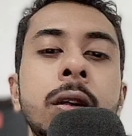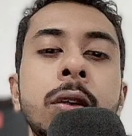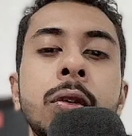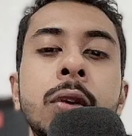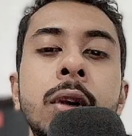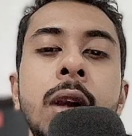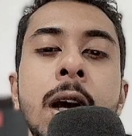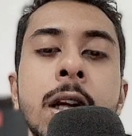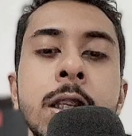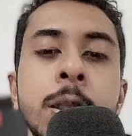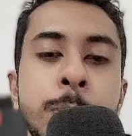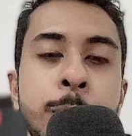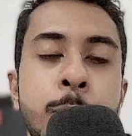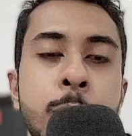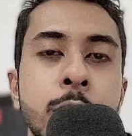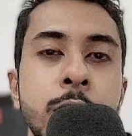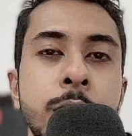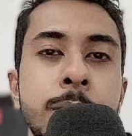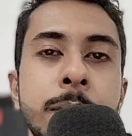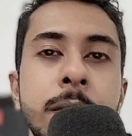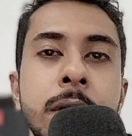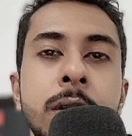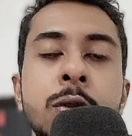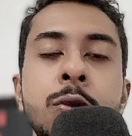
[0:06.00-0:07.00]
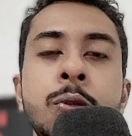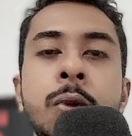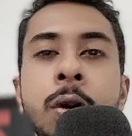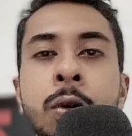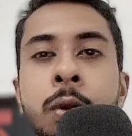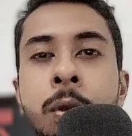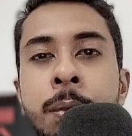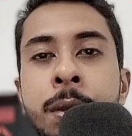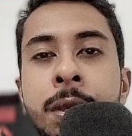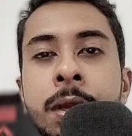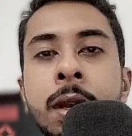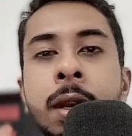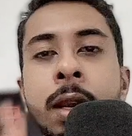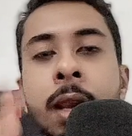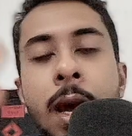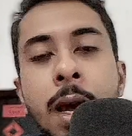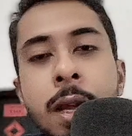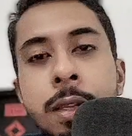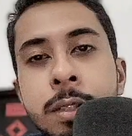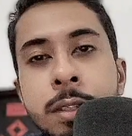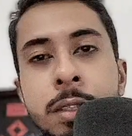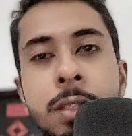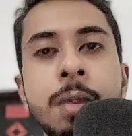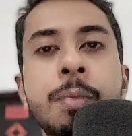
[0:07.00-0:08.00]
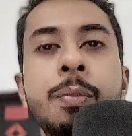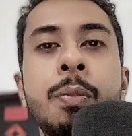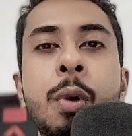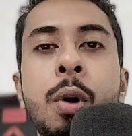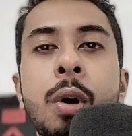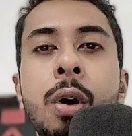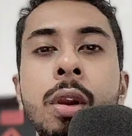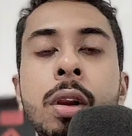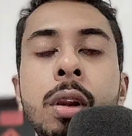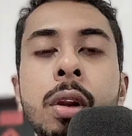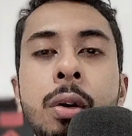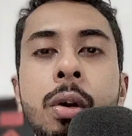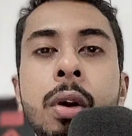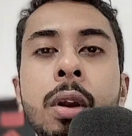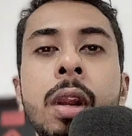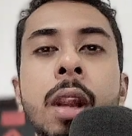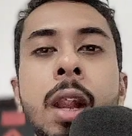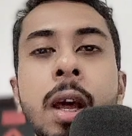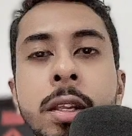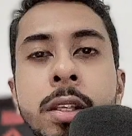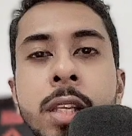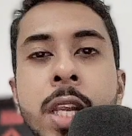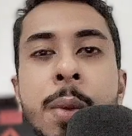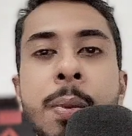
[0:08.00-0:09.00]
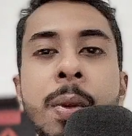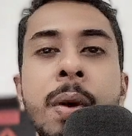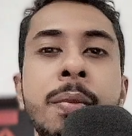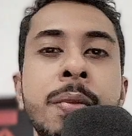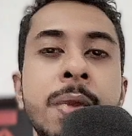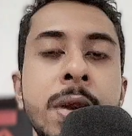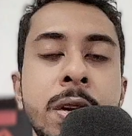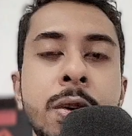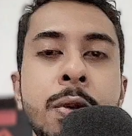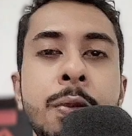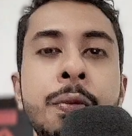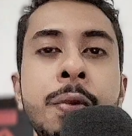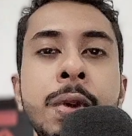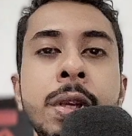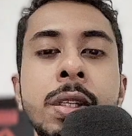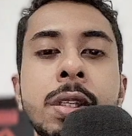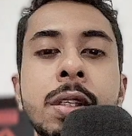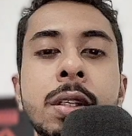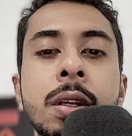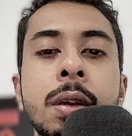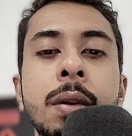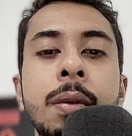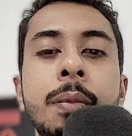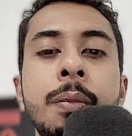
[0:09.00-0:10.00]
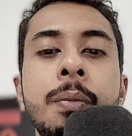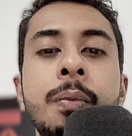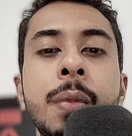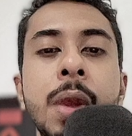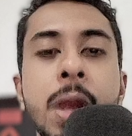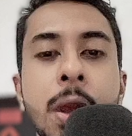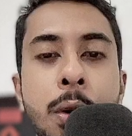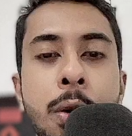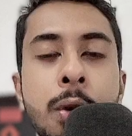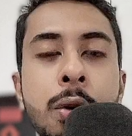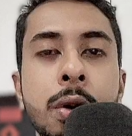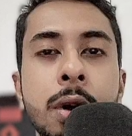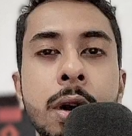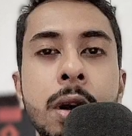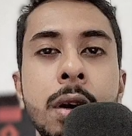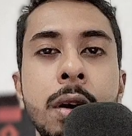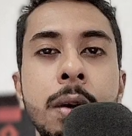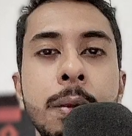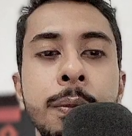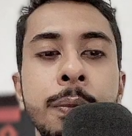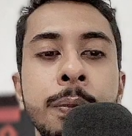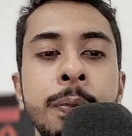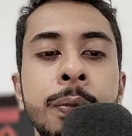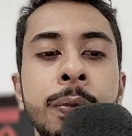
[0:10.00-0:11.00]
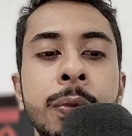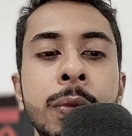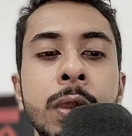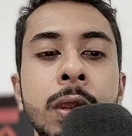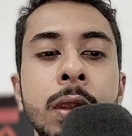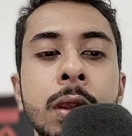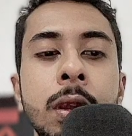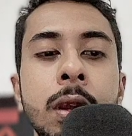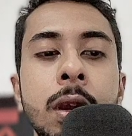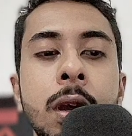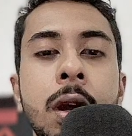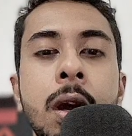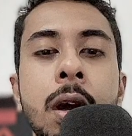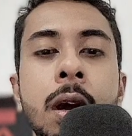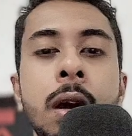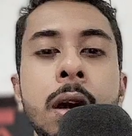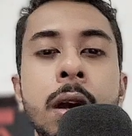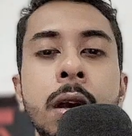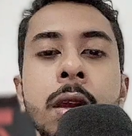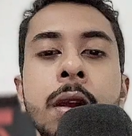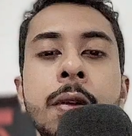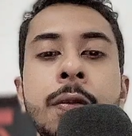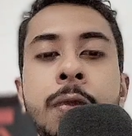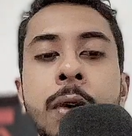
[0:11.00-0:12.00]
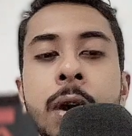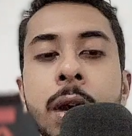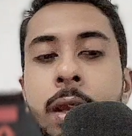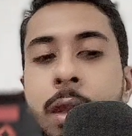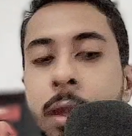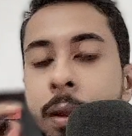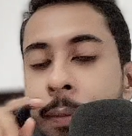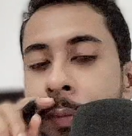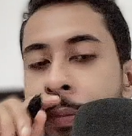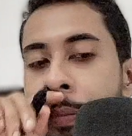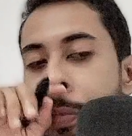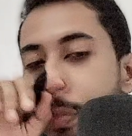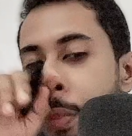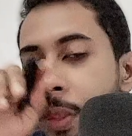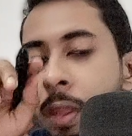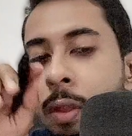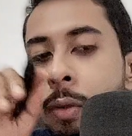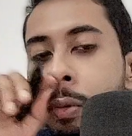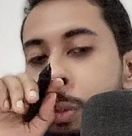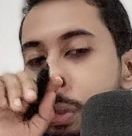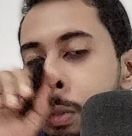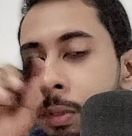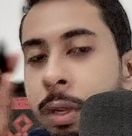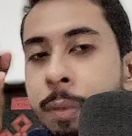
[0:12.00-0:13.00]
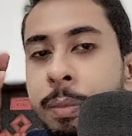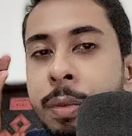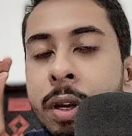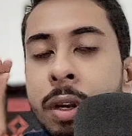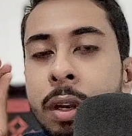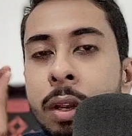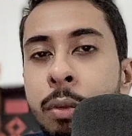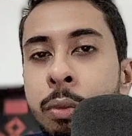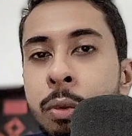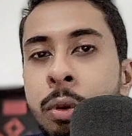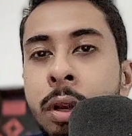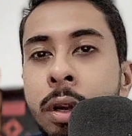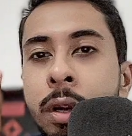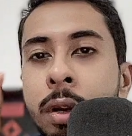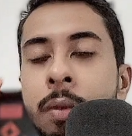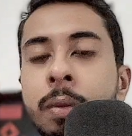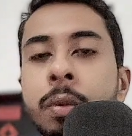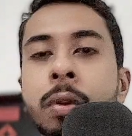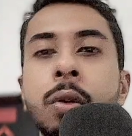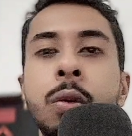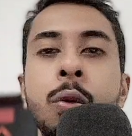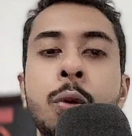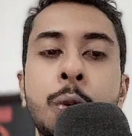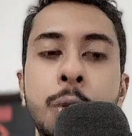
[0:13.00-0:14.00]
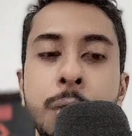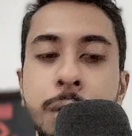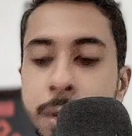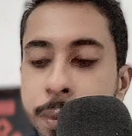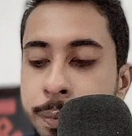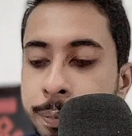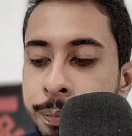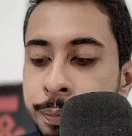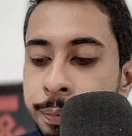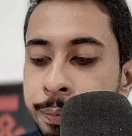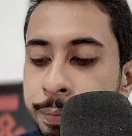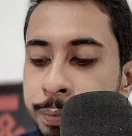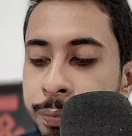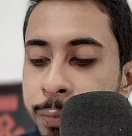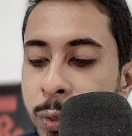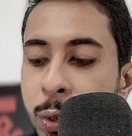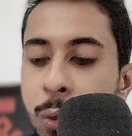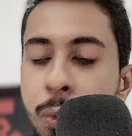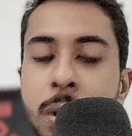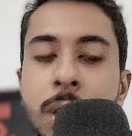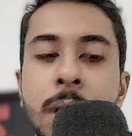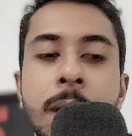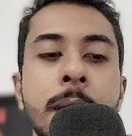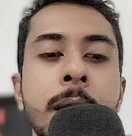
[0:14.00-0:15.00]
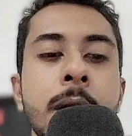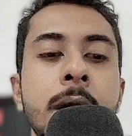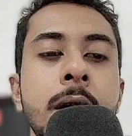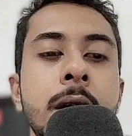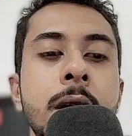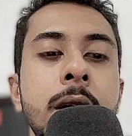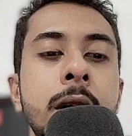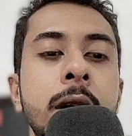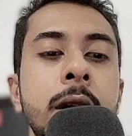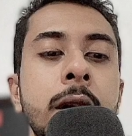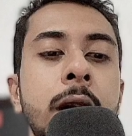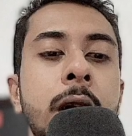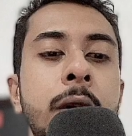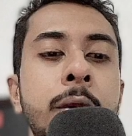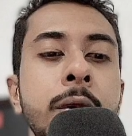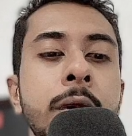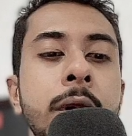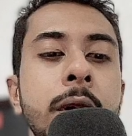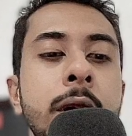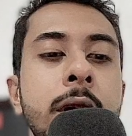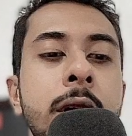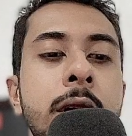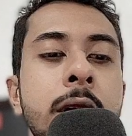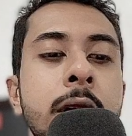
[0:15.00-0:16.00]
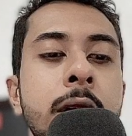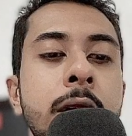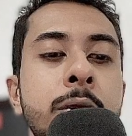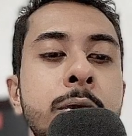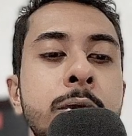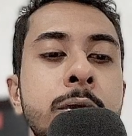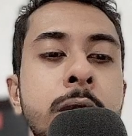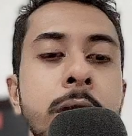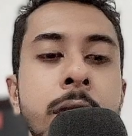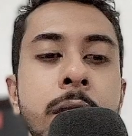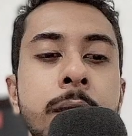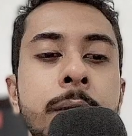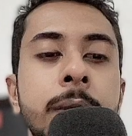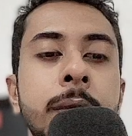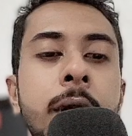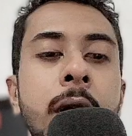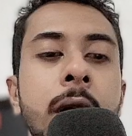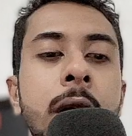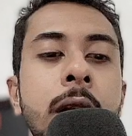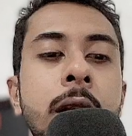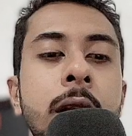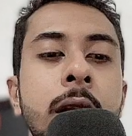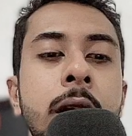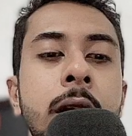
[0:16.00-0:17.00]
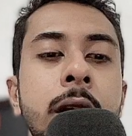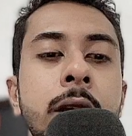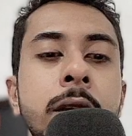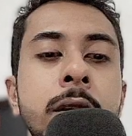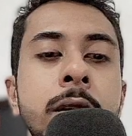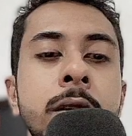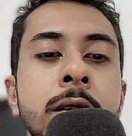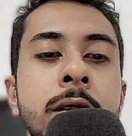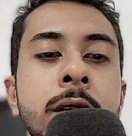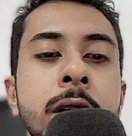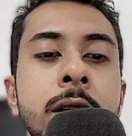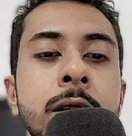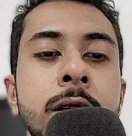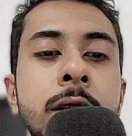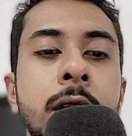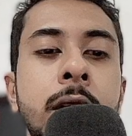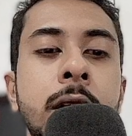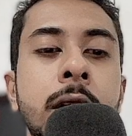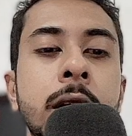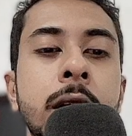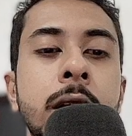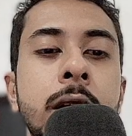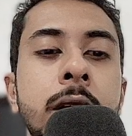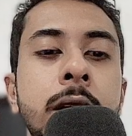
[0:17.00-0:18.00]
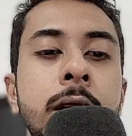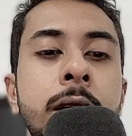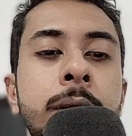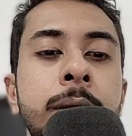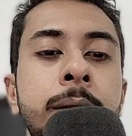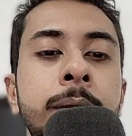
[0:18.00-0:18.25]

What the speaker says: So last pause means what will be the last symbol or last alphabet which may occur if I use the particular node. Okay. Now here you see, I just change the color.